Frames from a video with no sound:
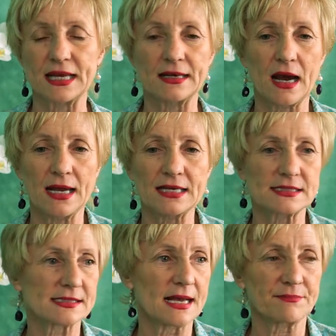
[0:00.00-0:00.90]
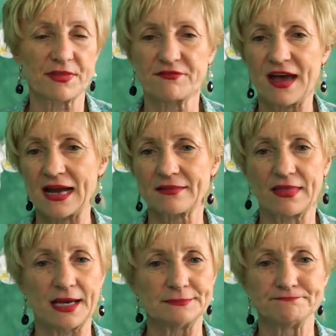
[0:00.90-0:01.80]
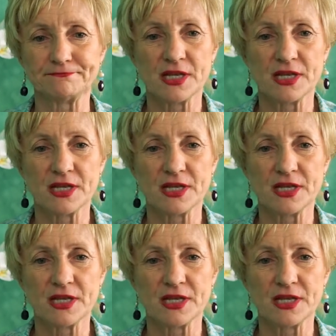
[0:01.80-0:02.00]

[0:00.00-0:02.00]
And I accept the fact that